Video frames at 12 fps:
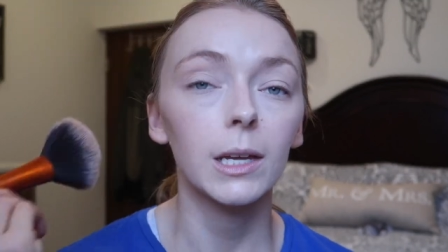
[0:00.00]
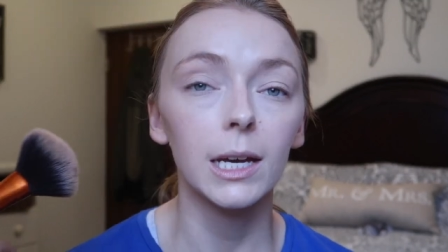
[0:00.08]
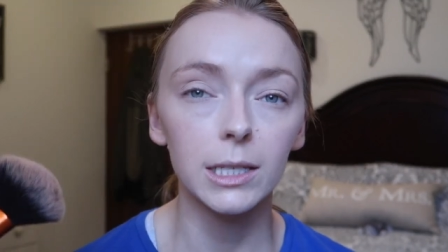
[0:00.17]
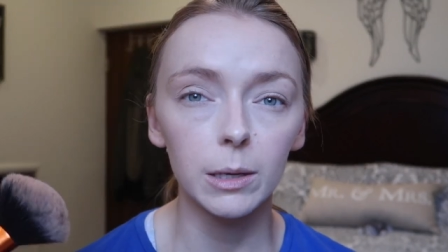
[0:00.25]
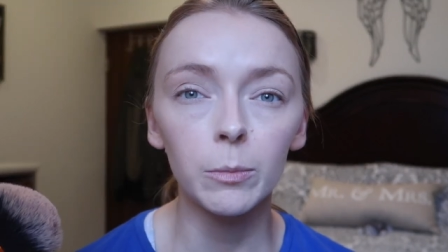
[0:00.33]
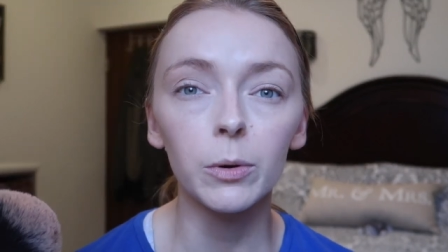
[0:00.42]

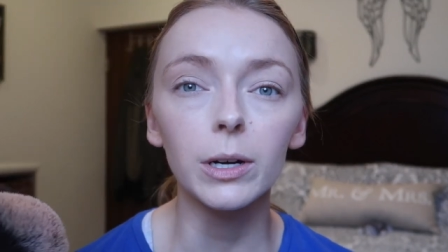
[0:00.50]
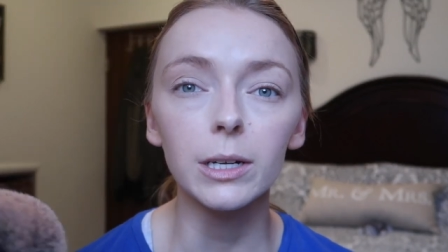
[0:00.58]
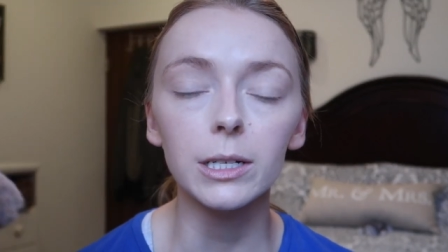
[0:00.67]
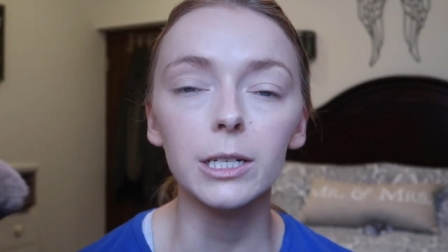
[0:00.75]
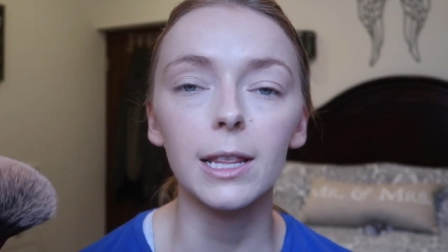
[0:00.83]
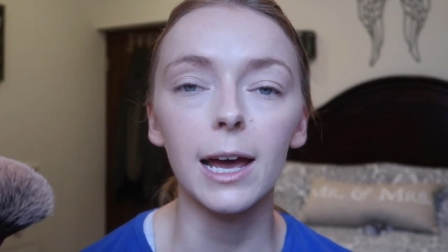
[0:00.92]
It's
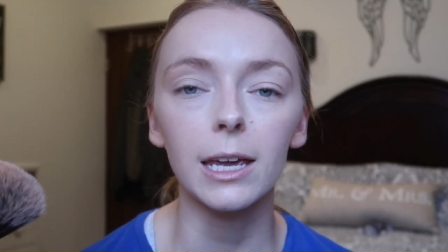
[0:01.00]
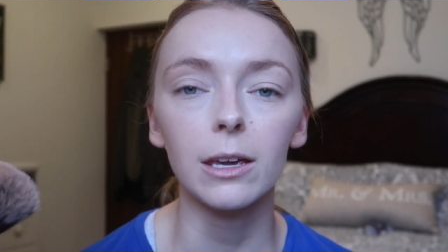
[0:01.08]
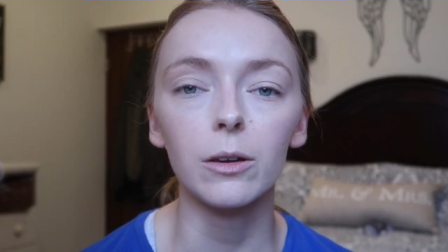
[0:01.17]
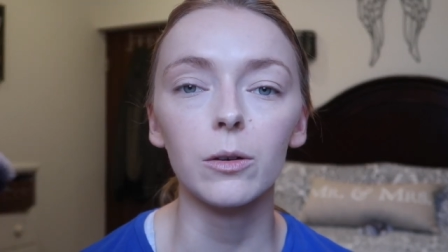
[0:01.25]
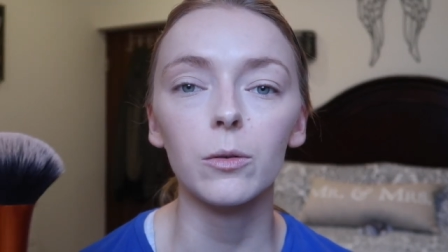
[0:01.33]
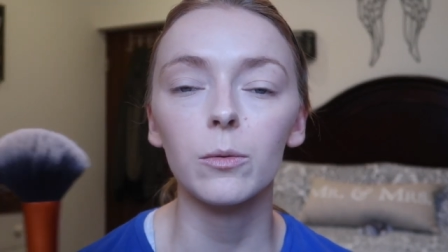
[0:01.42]
important that
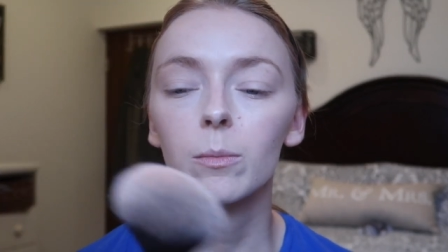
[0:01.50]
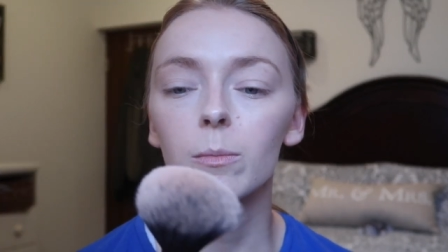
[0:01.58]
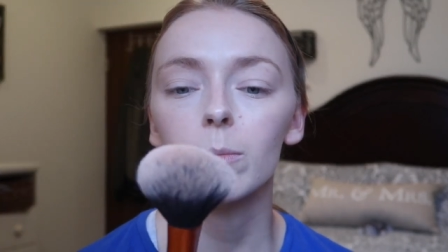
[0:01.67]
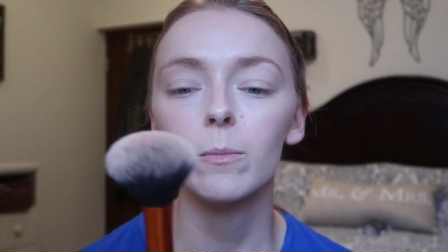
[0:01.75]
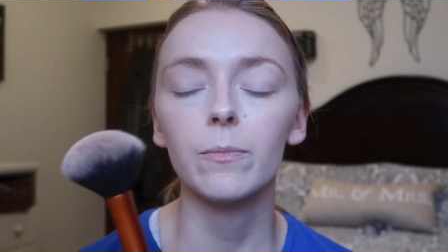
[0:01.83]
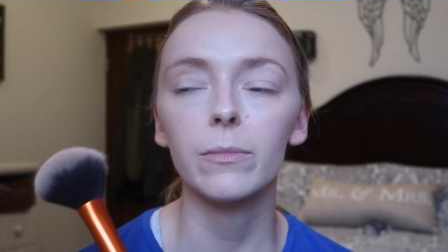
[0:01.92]
you
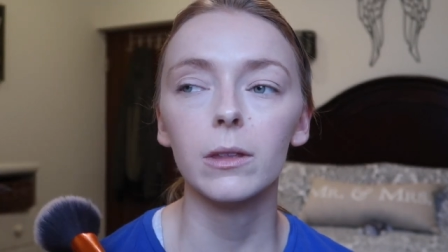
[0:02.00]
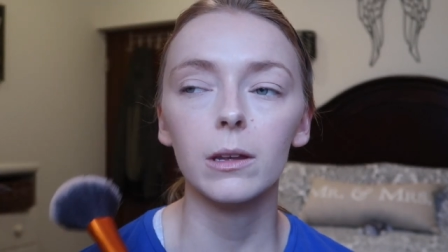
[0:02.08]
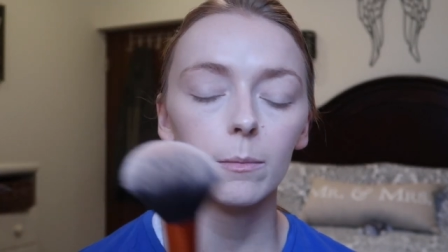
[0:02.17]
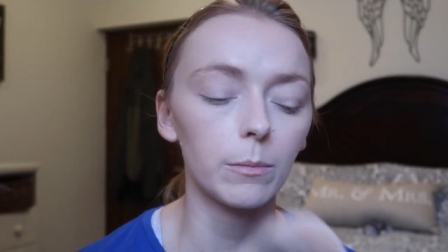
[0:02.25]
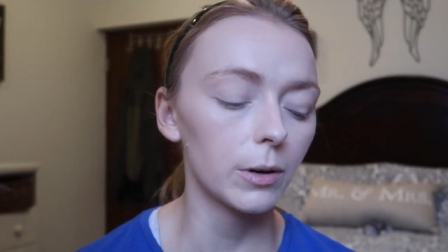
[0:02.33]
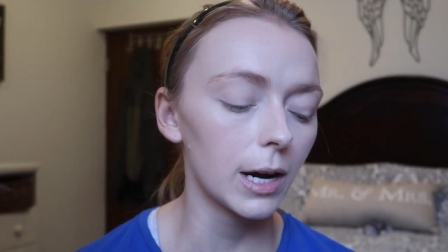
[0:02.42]

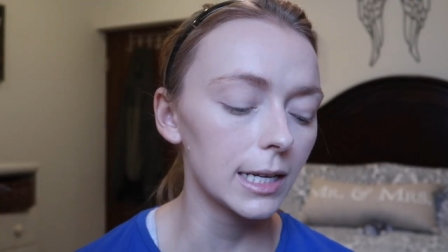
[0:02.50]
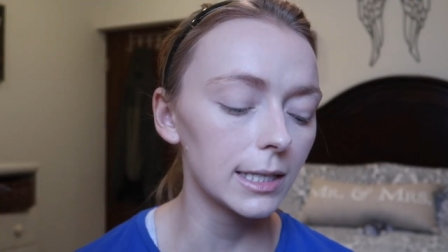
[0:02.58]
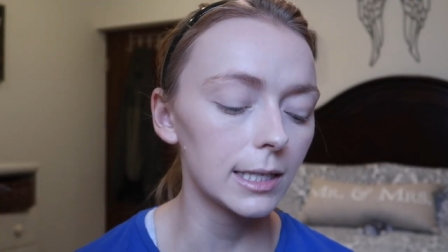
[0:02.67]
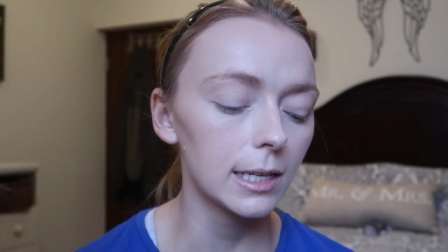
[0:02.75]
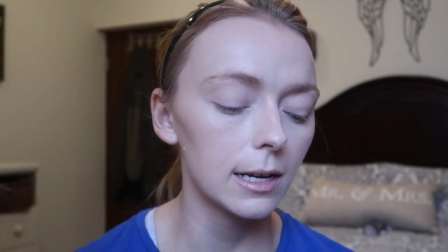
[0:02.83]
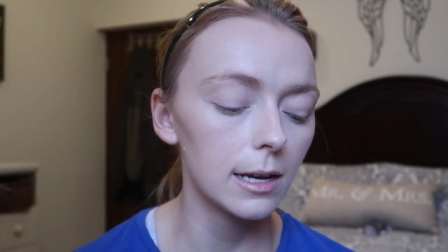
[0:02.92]

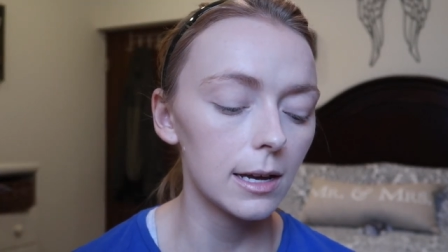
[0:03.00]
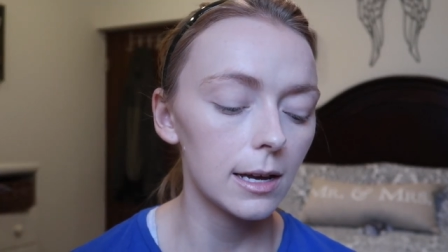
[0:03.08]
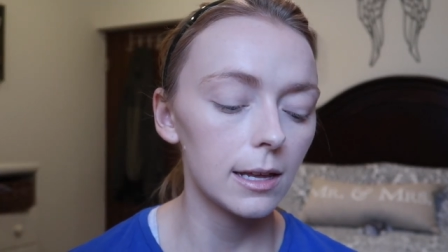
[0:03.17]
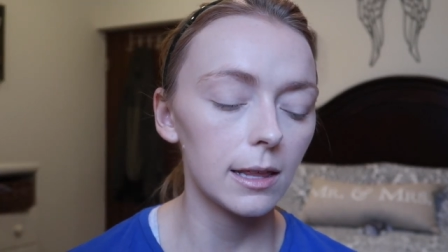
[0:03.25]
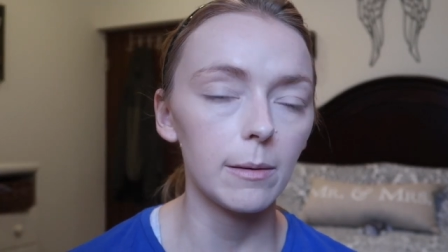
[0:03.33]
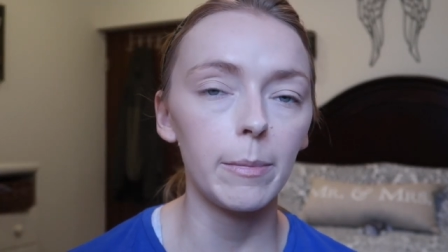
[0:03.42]
press
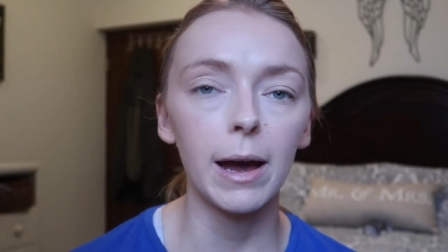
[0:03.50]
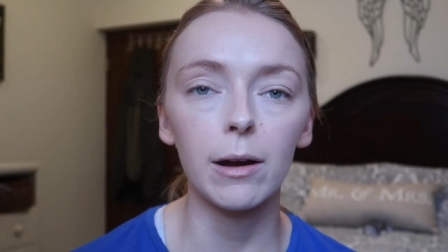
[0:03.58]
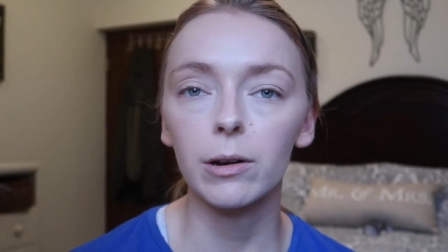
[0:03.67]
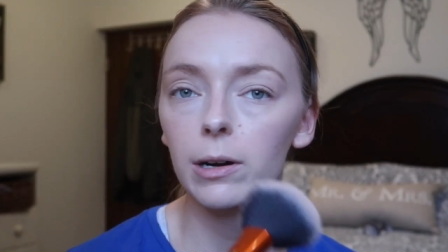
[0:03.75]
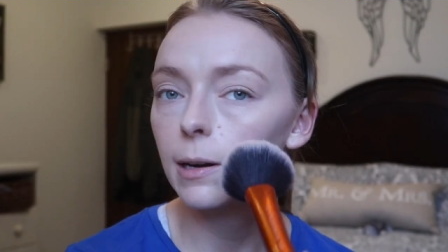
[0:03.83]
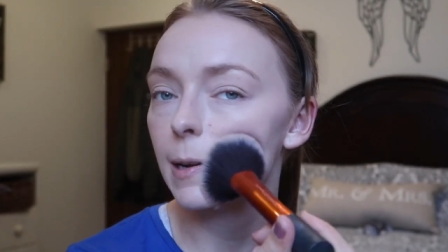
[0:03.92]
the
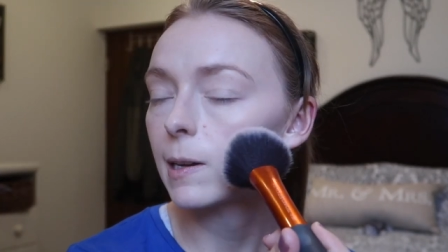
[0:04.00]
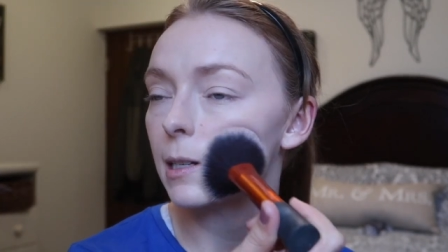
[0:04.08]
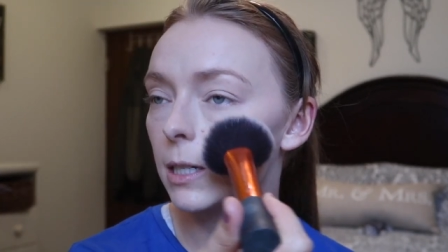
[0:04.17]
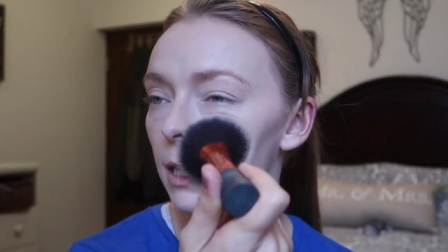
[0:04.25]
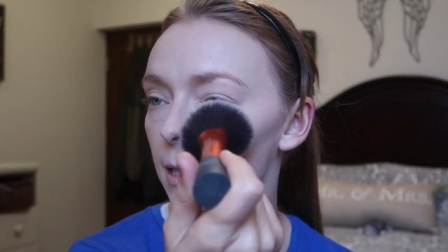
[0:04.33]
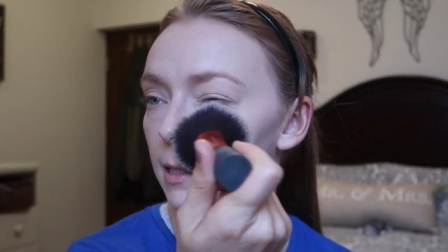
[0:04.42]
powder
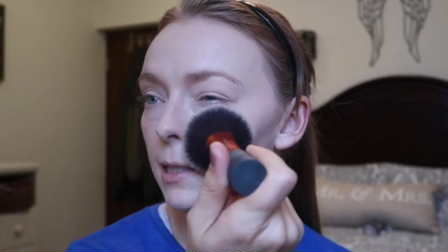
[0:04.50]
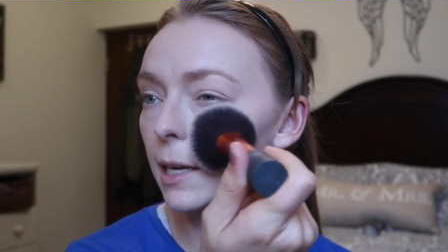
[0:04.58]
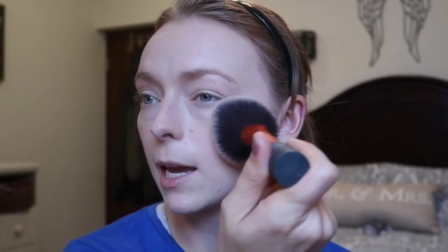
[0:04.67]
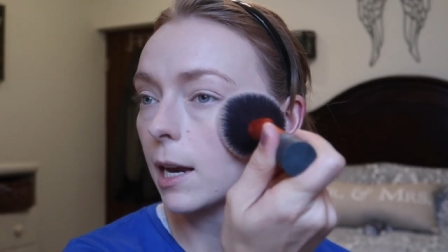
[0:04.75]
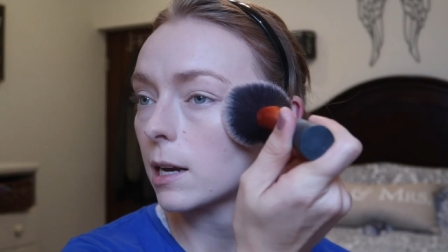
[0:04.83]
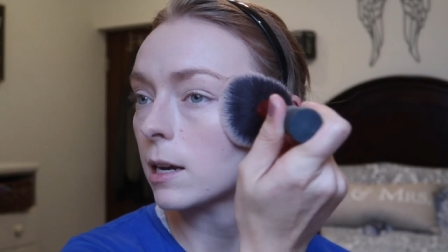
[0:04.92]
into the
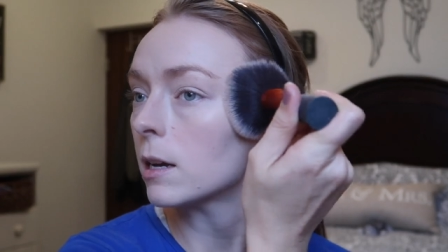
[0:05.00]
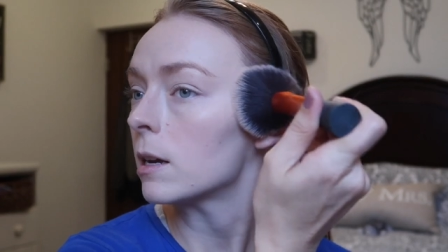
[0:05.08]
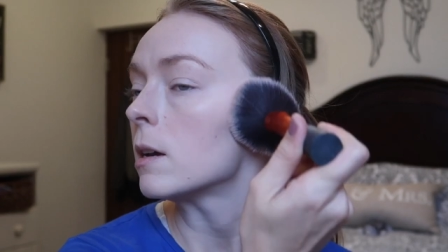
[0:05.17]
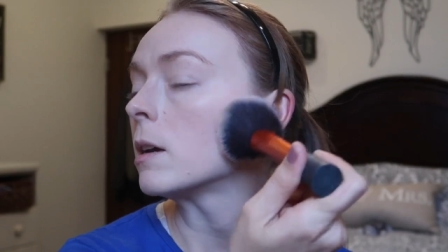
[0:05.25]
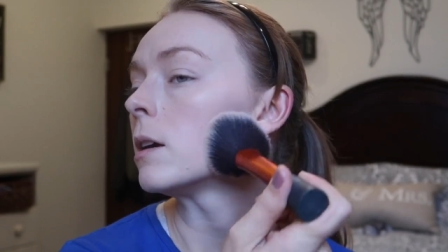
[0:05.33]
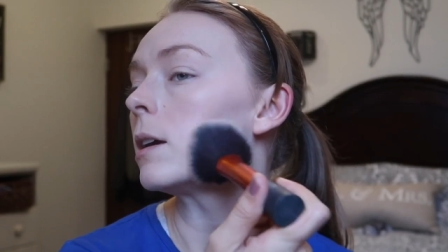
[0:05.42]
skin
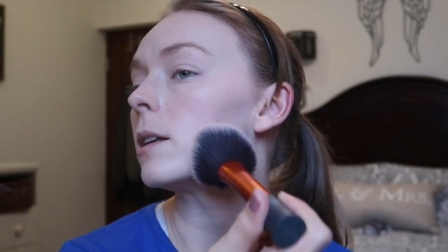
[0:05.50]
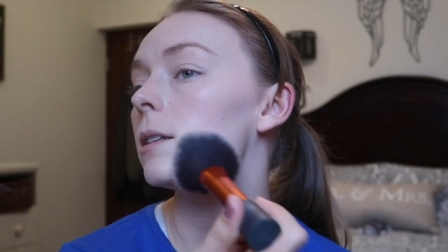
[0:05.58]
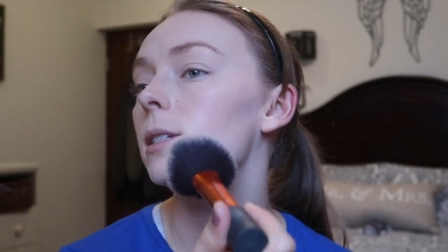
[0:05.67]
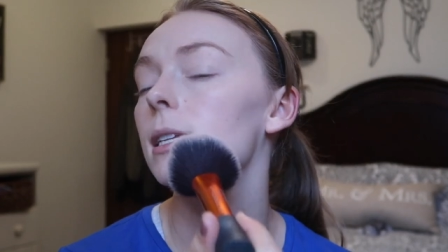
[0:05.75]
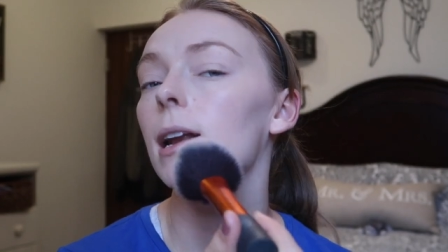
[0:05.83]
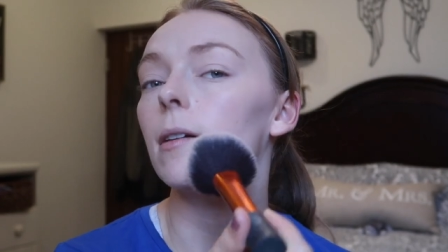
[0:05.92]

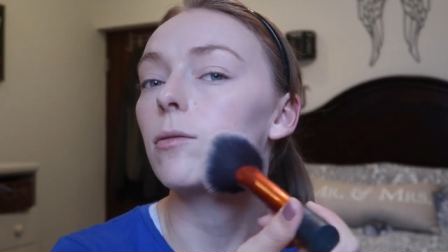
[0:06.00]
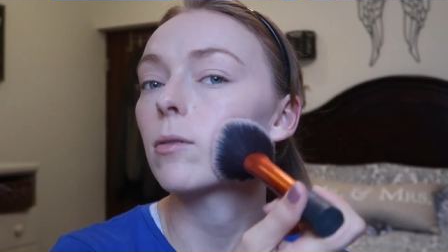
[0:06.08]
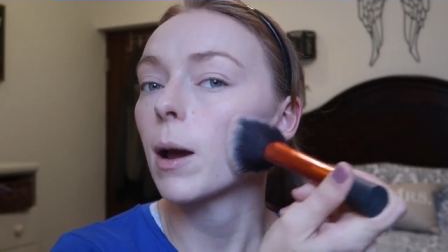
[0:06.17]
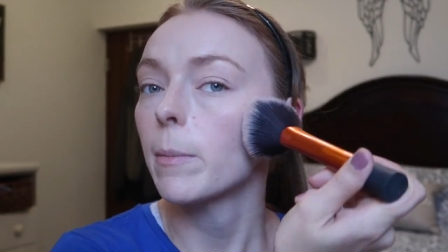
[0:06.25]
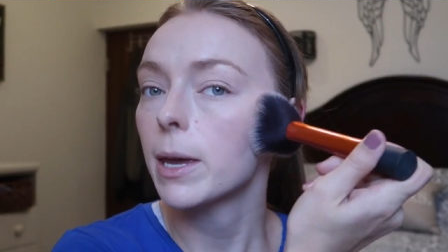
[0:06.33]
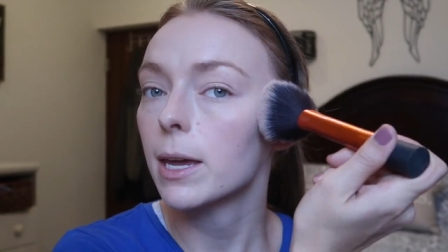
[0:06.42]
instead of
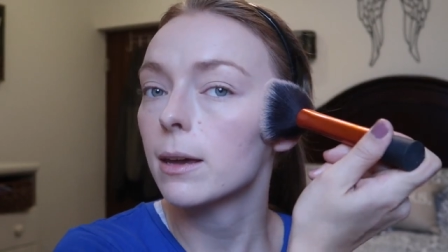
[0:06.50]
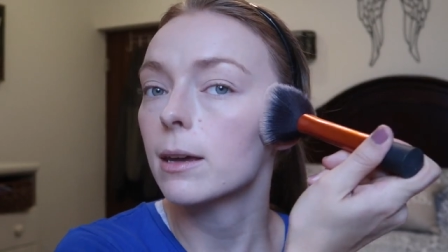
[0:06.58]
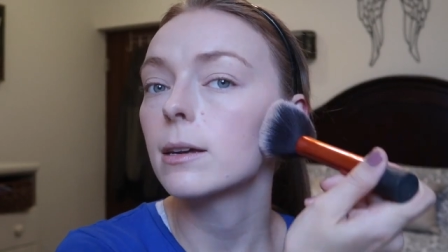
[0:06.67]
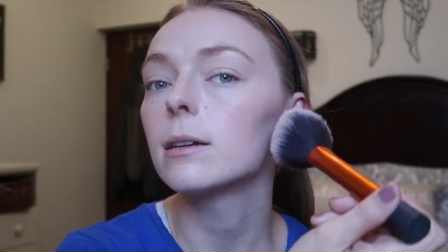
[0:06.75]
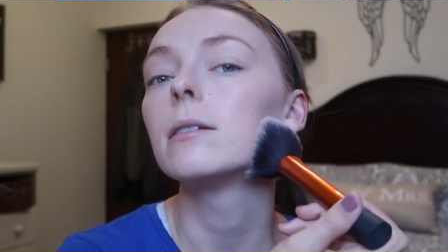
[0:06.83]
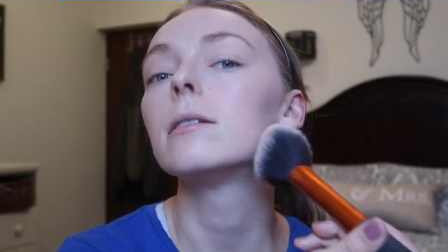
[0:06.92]
rubbing,